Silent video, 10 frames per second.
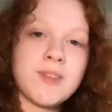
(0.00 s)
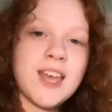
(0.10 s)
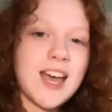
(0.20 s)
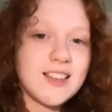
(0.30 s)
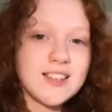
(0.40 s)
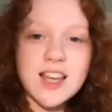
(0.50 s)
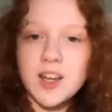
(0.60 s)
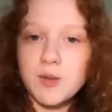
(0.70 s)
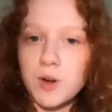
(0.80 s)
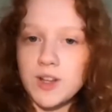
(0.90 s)
And the
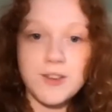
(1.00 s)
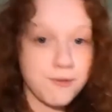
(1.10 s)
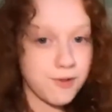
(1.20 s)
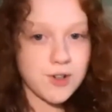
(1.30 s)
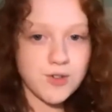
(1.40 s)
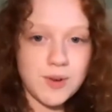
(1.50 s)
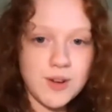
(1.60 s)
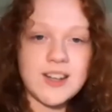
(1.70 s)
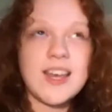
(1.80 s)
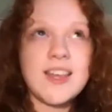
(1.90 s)
second one, the first
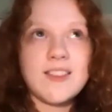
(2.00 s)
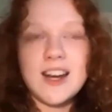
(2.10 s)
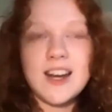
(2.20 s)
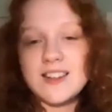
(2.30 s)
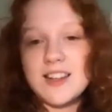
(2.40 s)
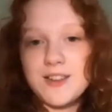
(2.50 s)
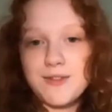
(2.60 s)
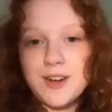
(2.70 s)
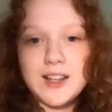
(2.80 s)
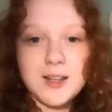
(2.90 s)
one that I
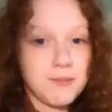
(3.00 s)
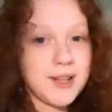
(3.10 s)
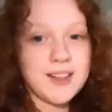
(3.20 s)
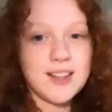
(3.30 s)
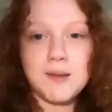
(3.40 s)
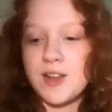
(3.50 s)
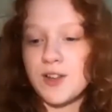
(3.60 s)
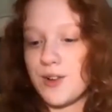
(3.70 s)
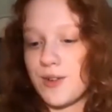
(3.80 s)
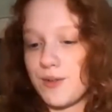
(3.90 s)
identified completely on
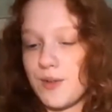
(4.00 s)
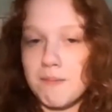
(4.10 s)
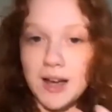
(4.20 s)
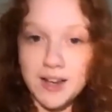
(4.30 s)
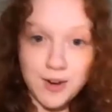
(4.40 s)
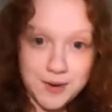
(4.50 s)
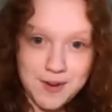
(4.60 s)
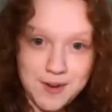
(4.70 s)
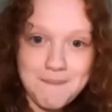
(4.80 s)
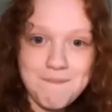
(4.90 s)
my
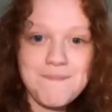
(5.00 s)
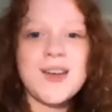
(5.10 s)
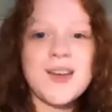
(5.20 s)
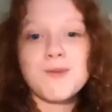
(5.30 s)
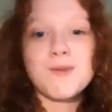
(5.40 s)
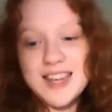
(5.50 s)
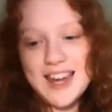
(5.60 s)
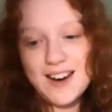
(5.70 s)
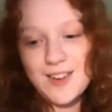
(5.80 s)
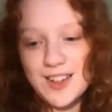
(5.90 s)
own, was a
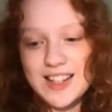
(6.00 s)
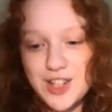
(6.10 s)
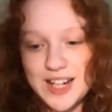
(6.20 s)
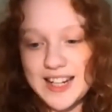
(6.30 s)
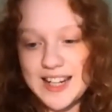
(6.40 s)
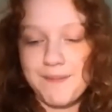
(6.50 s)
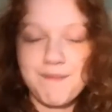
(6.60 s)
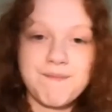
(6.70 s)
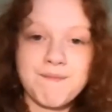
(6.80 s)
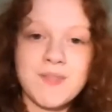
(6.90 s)
Carolina chickadee.
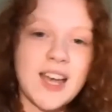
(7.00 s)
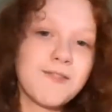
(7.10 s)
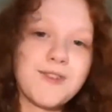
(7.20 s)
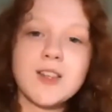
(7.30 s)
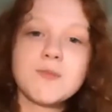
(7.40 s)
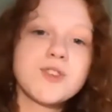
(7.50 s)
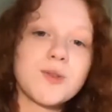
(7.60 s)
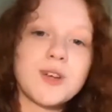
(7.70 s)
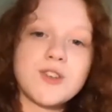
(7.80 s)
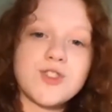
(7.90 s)
I found them so
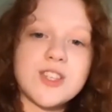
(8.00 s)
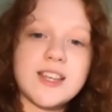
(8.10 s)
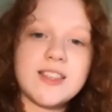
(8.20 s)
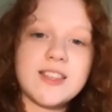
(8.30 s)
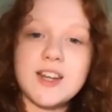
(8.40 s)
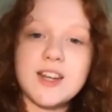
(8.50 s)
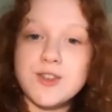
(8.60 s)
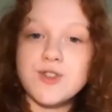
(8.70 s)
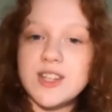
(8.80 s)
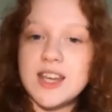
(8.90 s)
interesting that I
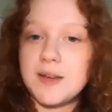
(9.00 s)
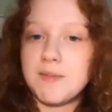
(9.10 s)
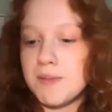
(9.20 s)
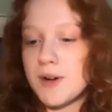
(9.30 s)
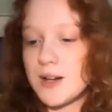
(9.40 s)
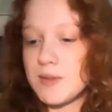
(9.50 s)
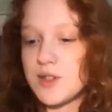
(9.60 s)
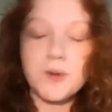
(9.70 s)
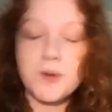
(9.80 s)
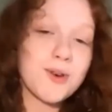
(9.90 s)
used to take my mom's
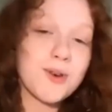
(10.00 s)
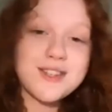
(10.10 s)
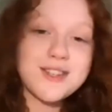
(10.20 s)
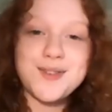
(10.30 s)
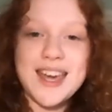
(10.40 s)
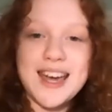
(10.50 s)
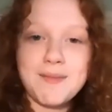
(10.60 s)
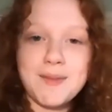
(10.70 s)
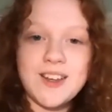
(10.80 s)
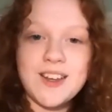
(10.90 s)
little point-and-shoot
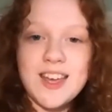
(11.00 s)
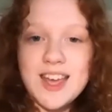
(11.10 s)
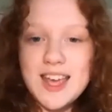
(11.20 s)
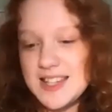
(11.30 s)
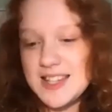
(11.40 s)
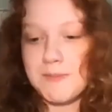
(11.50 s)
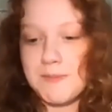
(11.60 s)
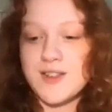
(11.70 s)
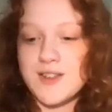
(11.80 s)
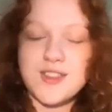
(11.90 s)
camera and take
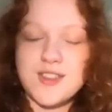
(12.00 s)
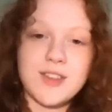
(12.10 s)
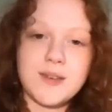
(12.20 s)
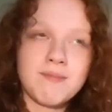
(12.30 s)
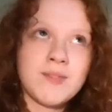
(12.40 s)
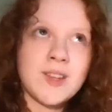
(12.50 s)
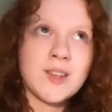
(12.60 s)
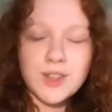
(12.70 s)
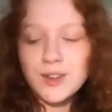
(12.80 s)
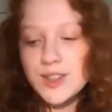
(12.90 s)
pictures of them.
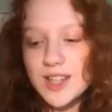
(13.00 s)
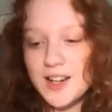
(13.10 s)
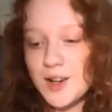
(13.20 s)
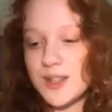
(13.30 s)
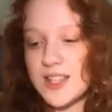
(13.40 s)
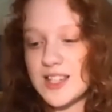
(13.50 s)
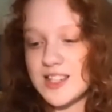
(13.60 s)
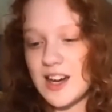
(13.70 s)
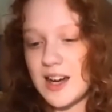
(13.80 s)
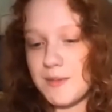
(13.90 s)
Little did I know at this
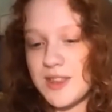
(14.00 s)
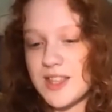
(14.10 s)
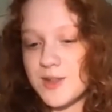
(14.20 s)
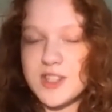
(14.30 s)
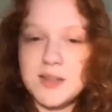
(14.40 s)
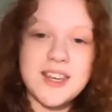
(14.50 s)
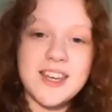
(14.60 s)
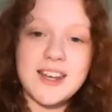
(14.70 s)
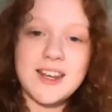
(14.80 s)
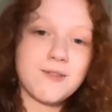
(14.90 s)
time that this was the
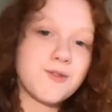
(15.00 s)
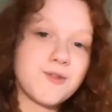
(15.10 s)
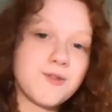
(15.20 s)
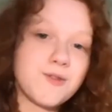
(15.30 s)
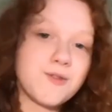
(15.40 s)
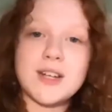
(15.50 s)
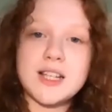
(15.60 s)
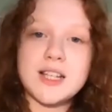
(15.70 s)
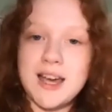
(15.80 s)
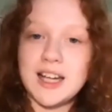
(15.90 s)
beginning of 2 of my
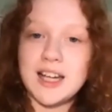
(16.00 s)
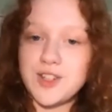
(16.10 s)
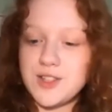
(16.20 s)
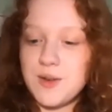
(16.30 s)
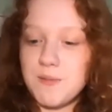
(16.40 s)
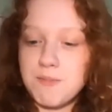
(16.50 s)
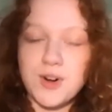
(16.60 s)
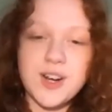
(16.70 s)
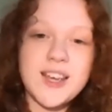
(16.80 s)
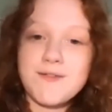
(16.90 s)
greatest passions,
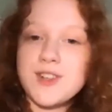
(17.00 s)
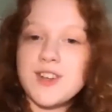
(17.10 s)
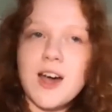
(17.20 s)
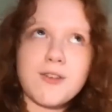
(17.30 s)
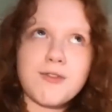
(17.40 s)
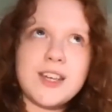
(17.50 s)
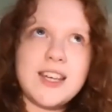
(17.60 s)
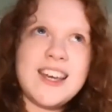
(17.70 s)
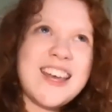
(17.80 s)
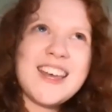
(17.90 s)
birding and
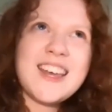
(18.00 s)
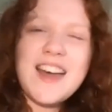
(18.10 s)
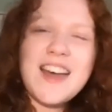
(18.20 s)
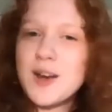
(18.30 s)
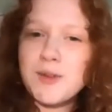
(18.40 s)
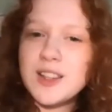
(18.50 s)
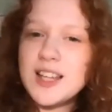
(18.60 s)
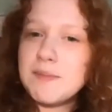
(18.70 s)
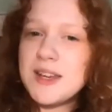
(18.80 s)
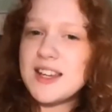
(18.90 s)
photography, and that it would
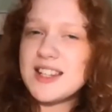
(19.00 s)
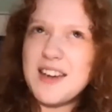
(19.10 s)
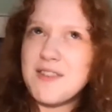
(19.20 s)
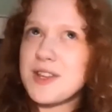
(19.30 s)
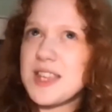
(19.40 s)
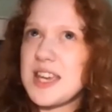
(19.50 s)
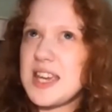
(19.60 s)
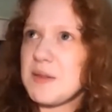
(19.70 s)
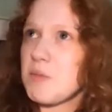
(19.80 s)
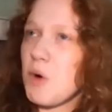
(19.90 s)
lead me to
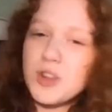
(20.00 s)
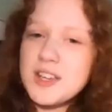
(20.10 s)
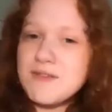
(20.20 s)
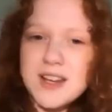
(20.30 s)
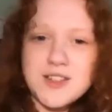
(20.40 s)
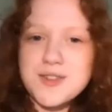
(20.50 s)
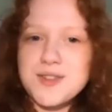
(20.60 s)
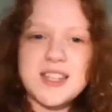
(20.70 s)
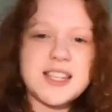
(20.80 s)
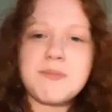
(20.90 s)
everything, all the adventures
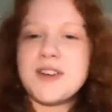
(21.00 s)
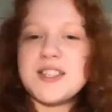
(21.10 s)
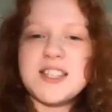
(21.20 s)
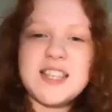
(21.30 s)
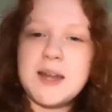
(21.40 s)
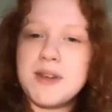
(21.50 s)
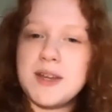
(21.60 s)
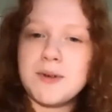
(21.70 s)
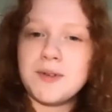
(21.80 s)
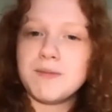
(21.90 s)
and experiences that I've been
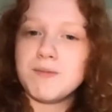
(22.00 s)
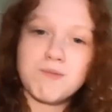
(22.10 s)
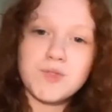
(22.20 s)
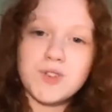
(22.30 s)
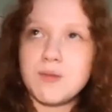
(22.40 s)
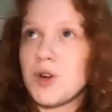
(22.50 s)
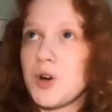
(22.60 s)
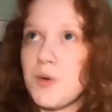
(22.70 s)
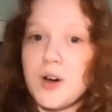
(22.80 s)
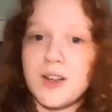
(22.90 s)
able to go
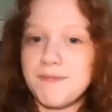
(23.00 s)
on.